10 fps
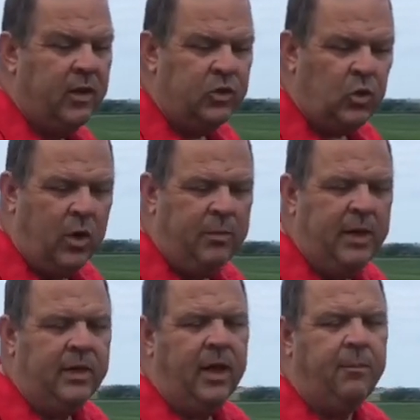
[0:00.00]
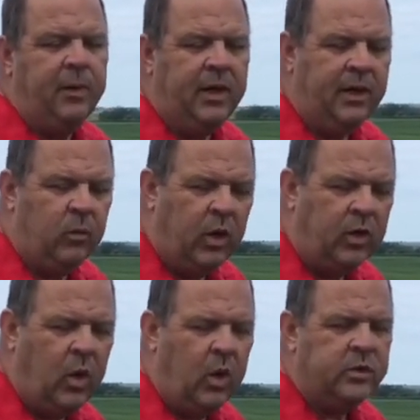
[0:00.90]
soybean cupping and what
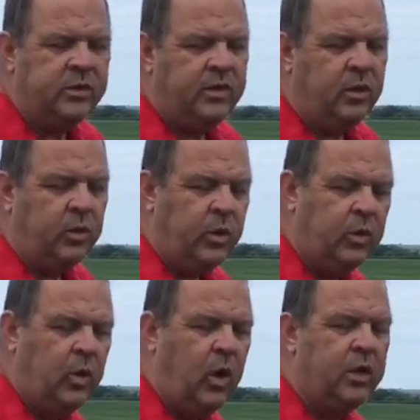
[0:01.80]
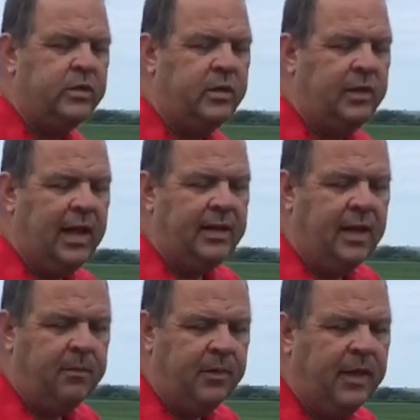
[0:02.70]
causes it or could cause it and that
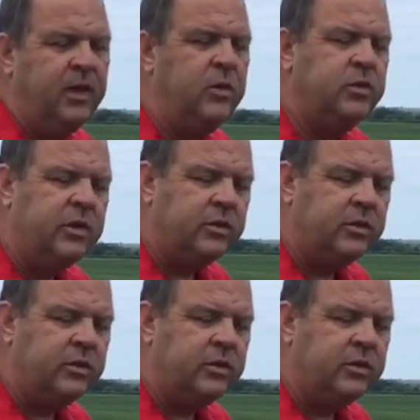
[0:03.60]
type of thing. And you still